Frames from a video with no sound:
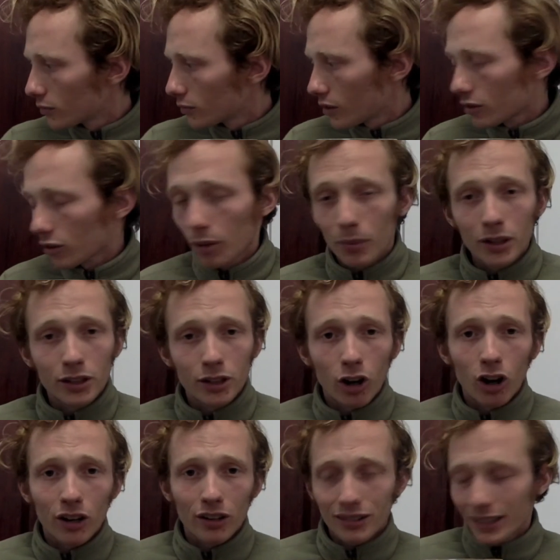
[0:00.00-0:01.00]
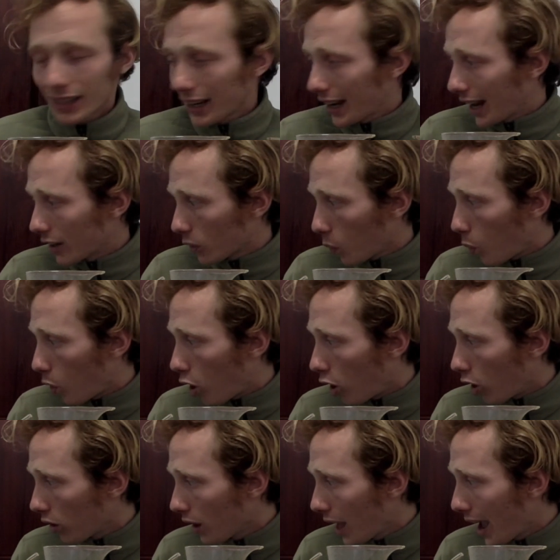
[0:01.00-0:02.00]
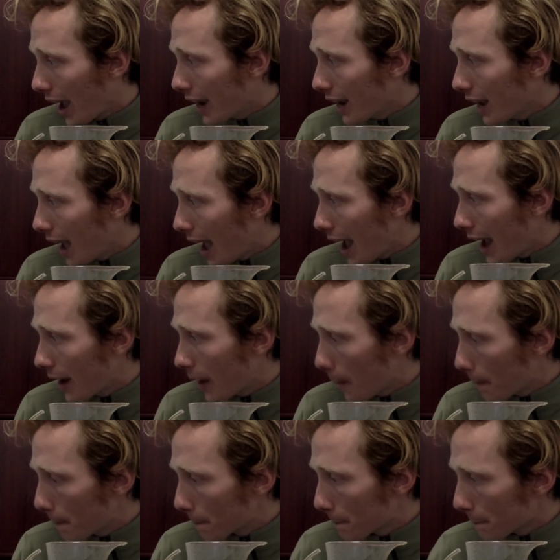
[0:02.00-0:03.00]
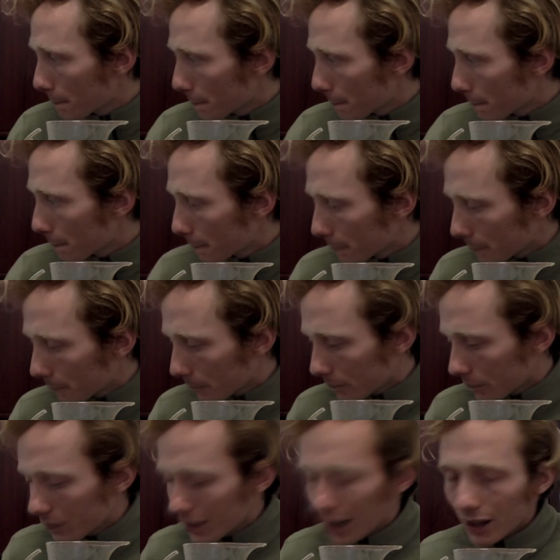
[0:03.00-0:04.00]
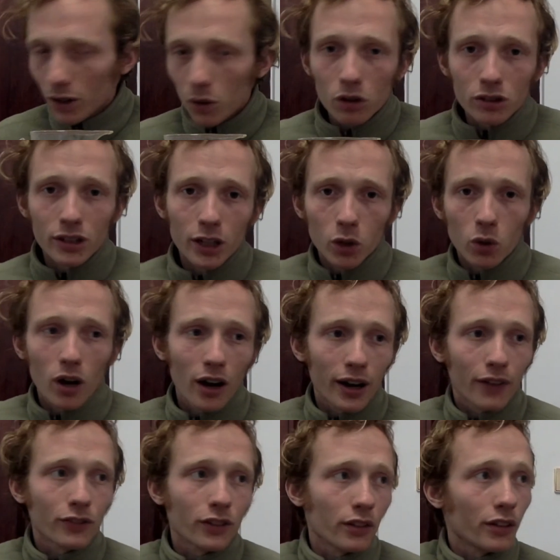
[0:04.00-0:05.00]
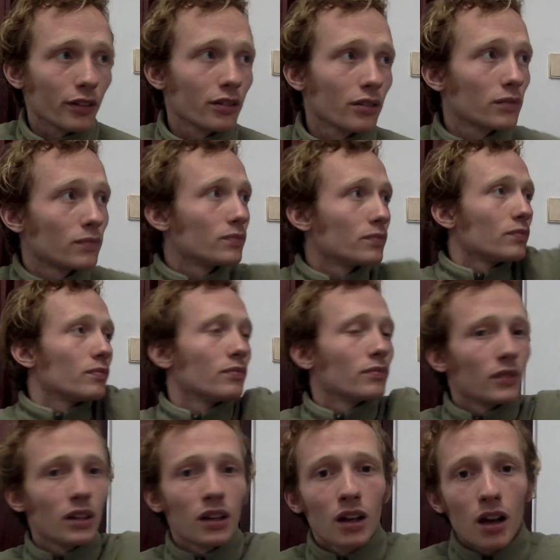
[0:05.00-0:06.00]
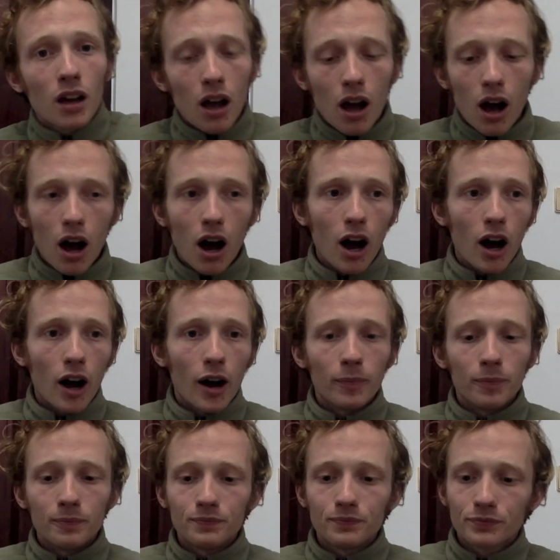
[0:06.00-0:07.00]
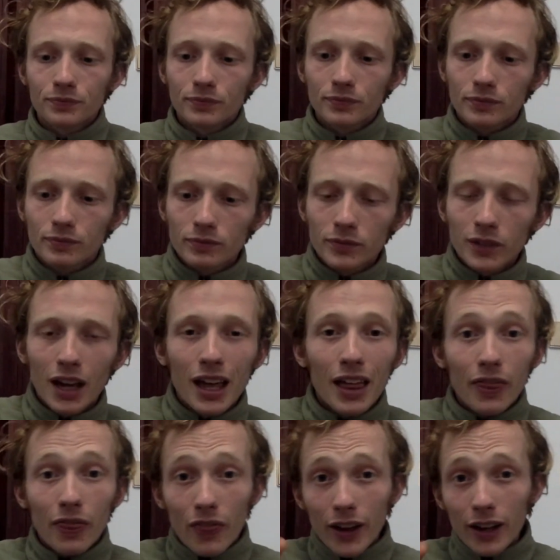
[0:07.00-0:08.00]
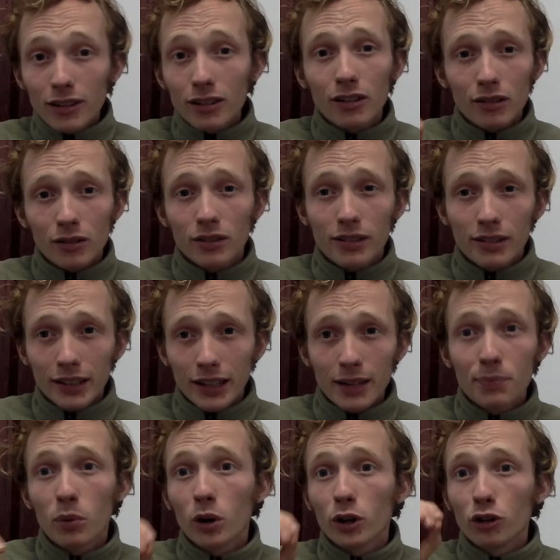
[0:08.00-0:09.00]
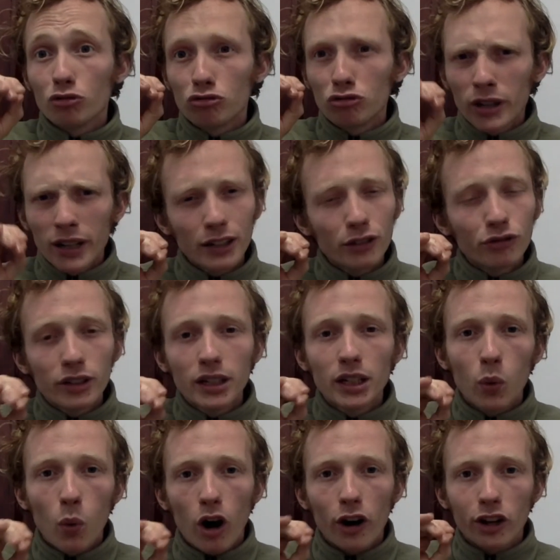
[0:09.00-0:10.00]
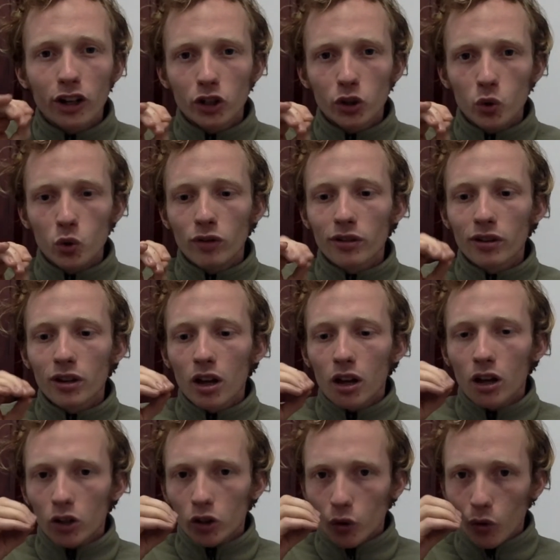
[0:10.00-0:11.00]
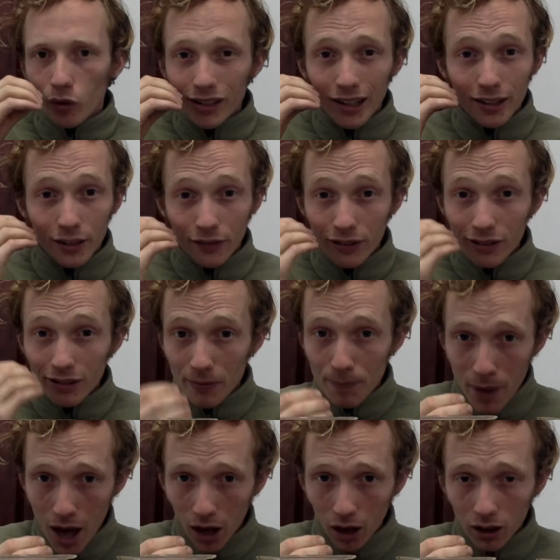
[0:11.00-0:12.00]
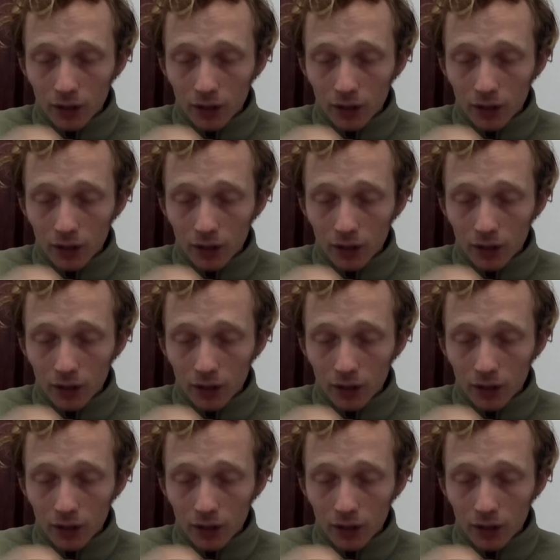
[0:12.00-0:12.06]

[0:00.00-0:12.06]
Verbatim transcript: Sorry, my dog is digging at the wall. Hey, hey! Yeah, I know, we'll take you out after this. Um, this is a steep where you really, really want to use your sense of smell.